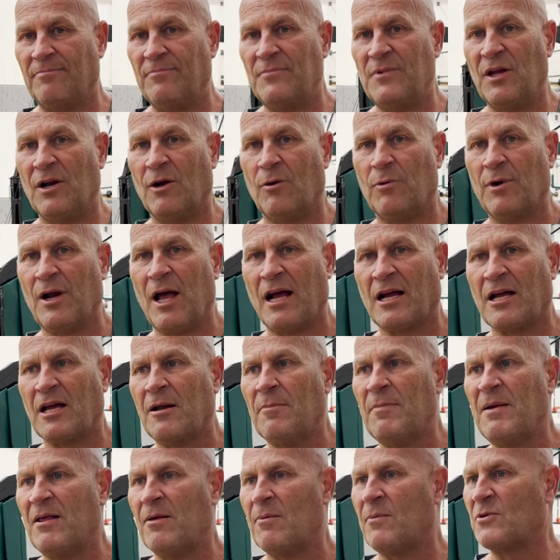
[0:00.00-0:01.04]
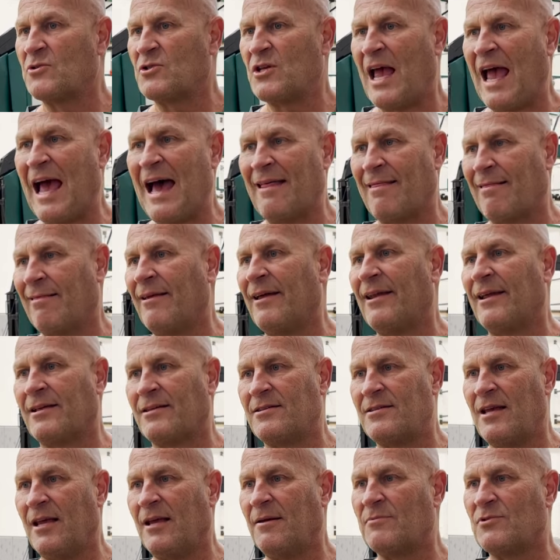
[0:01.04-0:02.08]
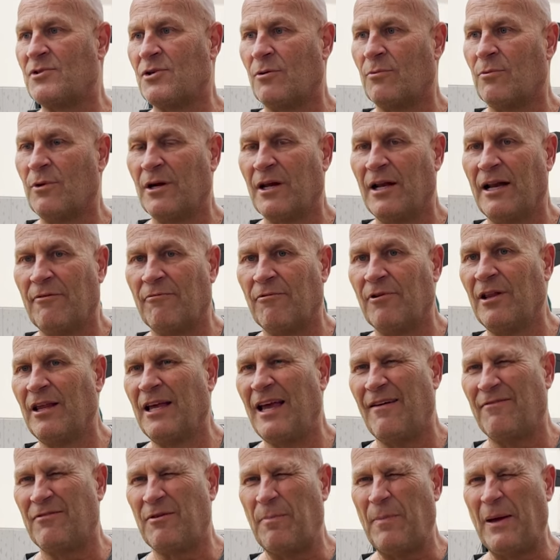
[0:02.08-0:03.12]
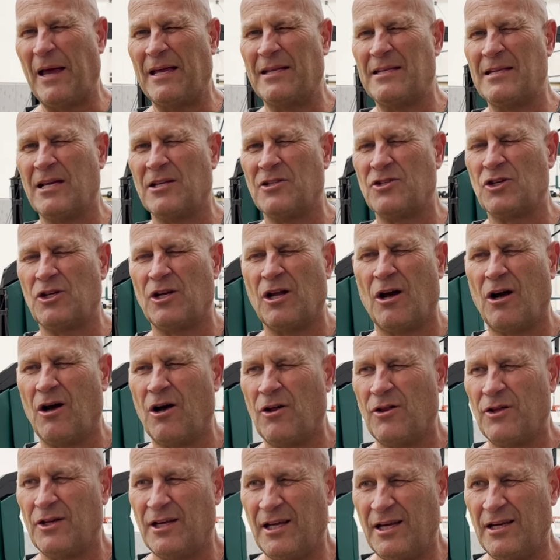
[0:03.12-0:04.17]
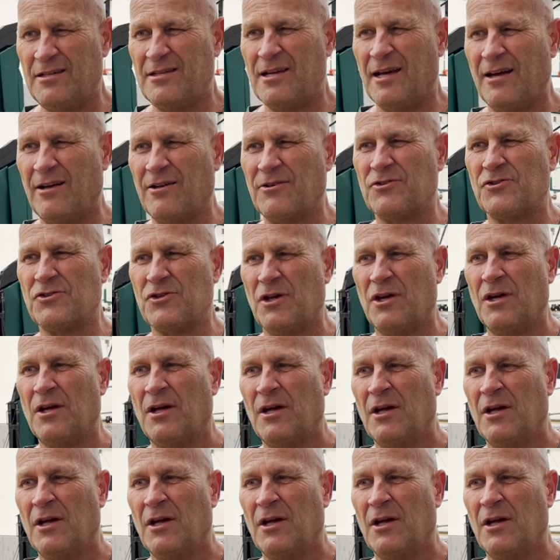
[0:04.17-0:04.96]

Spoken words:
We're not going to be the most athletic team, so we're going to really have to pay attention to all the details.